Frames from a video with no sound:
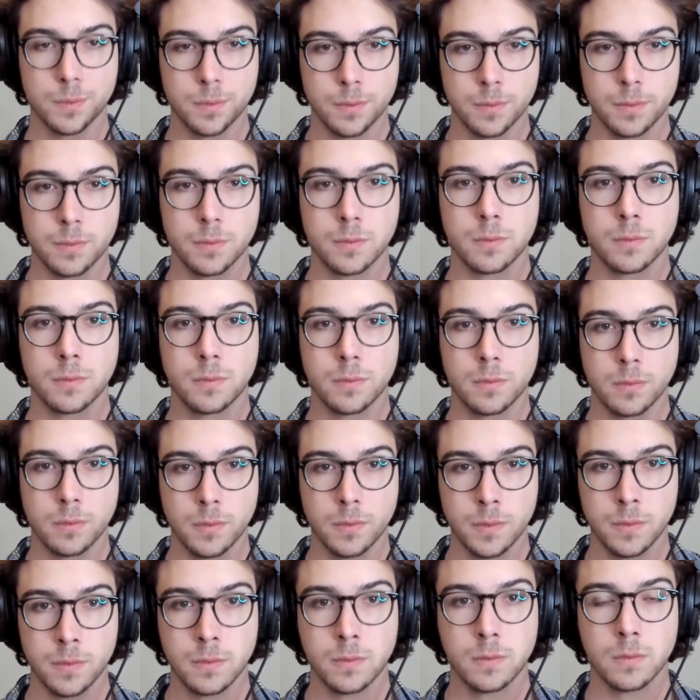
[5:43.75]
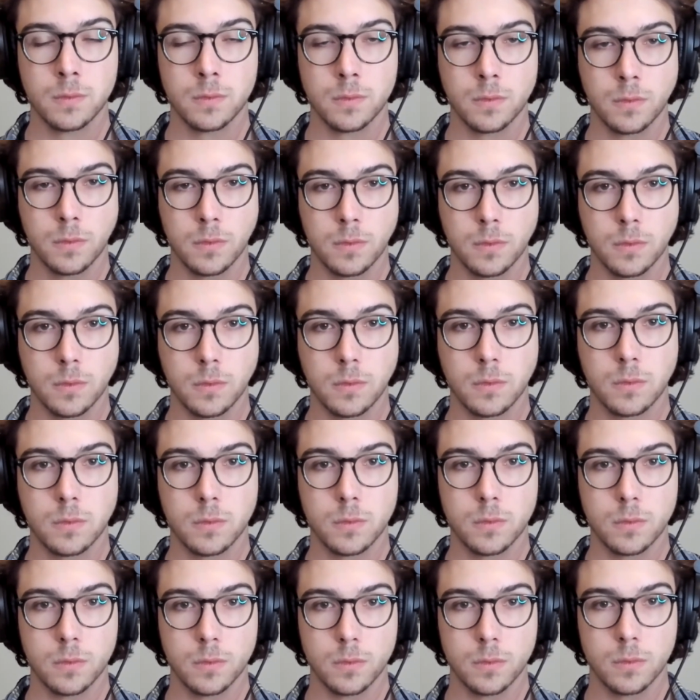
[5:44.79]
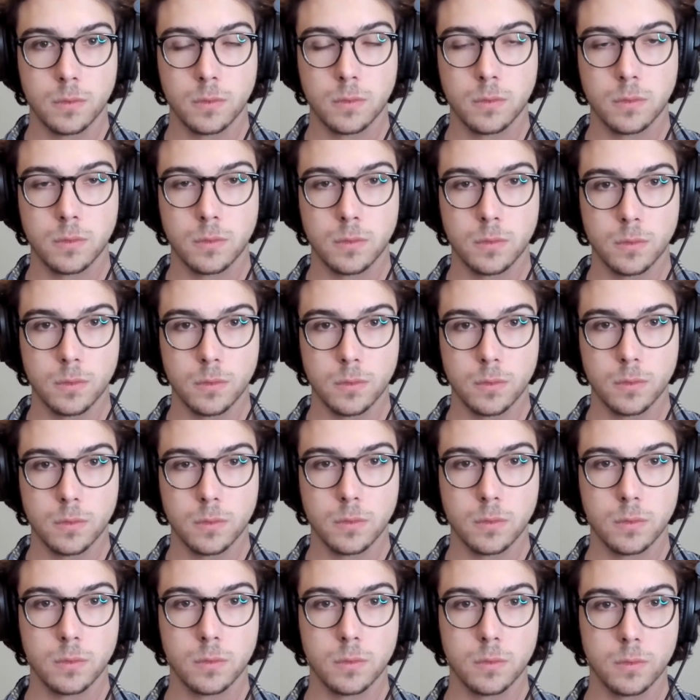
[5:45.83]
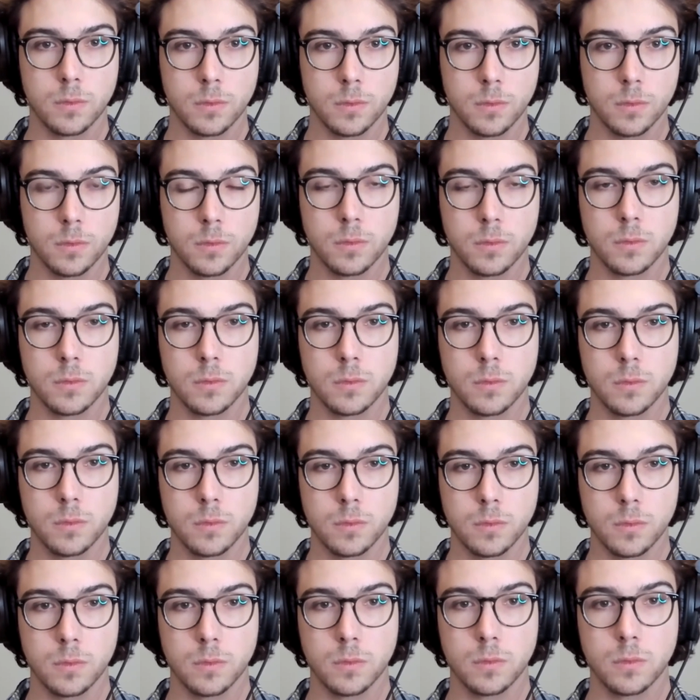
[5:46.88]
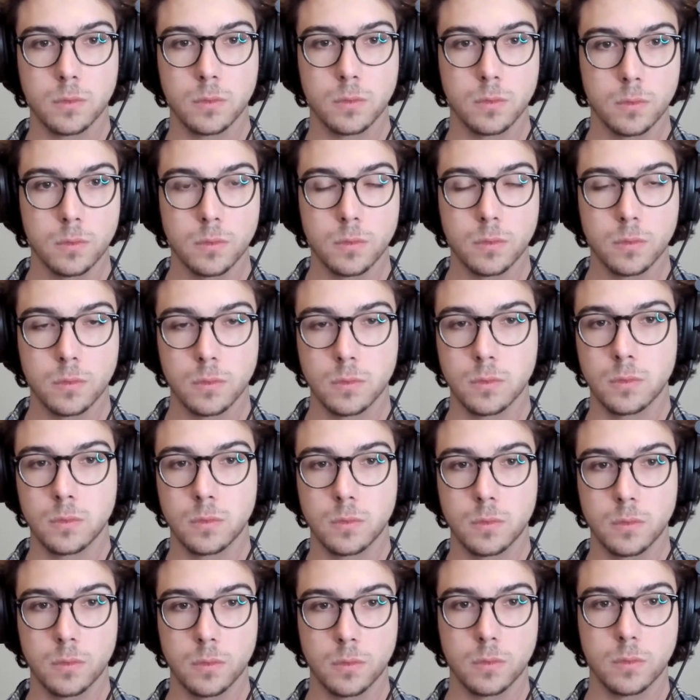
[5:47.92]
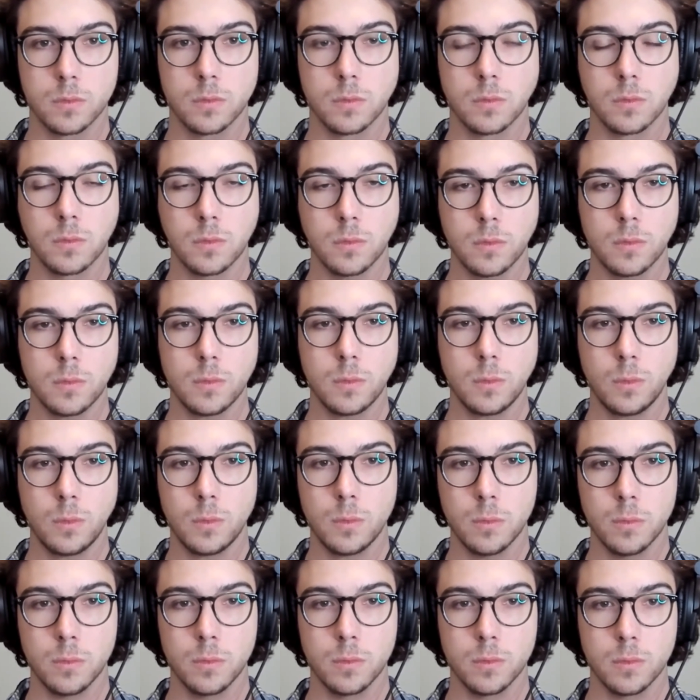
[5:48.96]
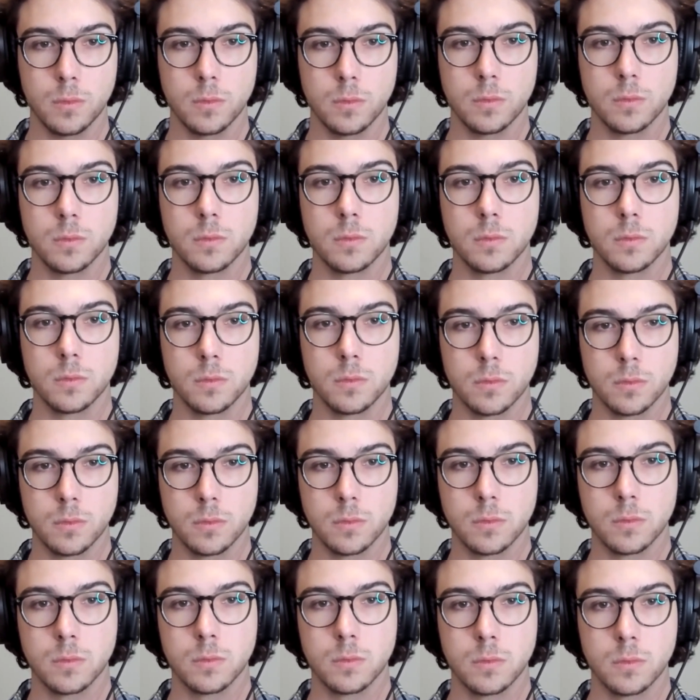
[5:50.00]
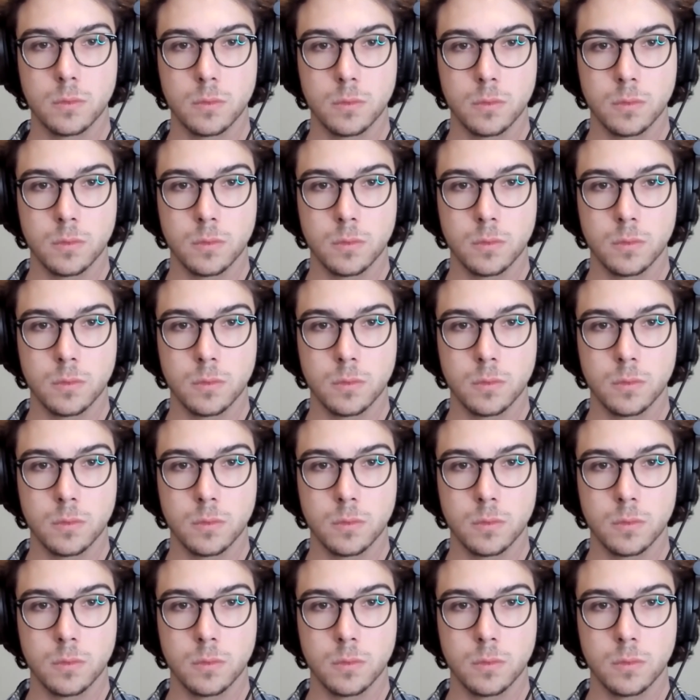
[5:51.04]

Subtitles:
The person shown says nothing.